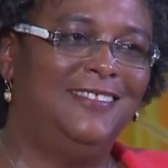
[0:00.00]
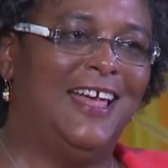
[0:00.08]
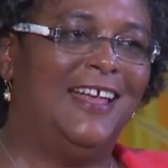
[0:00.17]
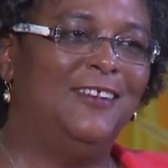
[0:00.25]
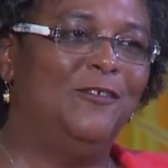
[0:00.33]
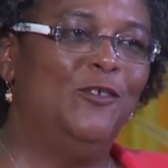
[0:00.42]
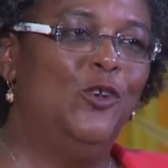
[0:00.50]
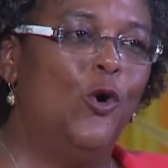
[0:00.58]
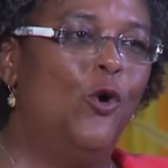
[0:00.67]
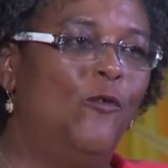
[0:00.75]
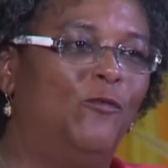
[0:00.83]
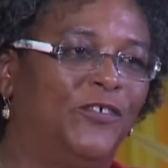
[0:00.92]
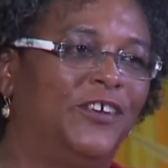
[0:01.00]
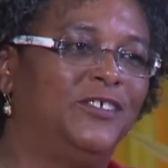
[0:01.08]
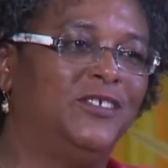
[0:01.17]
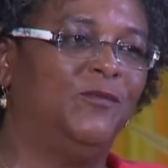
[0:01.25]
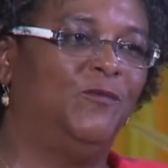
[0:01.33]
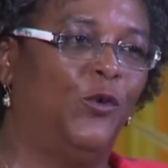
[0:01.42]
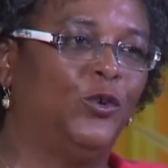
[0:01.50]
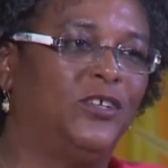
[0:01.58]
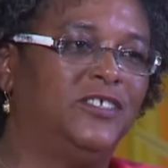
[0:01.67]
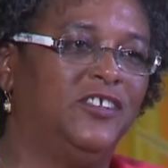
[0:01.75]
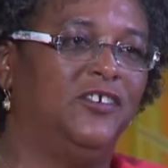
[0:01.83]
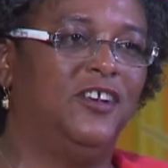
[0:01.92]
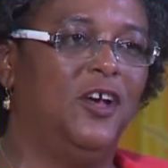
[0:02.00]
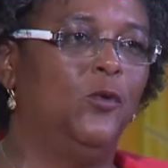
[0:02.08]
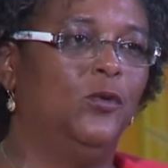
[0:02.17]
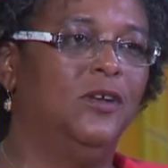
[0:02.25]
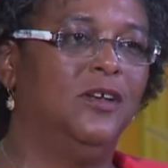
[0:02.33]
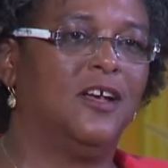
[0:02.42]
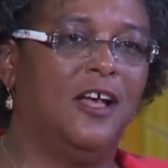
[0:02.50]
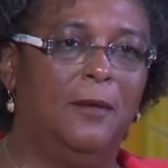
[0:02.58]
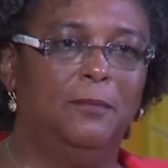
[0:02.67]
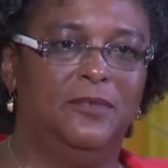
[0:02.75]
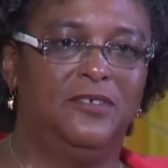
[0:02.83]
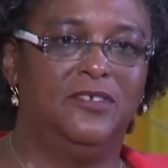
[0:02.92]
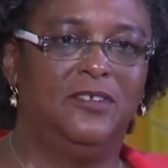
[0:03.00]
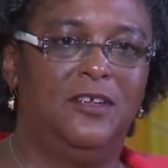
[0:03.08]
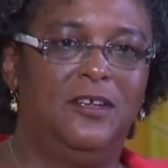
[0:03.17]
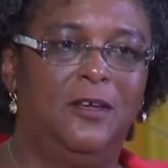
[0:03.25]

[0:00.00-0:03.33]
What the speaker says: that low voter turnout comes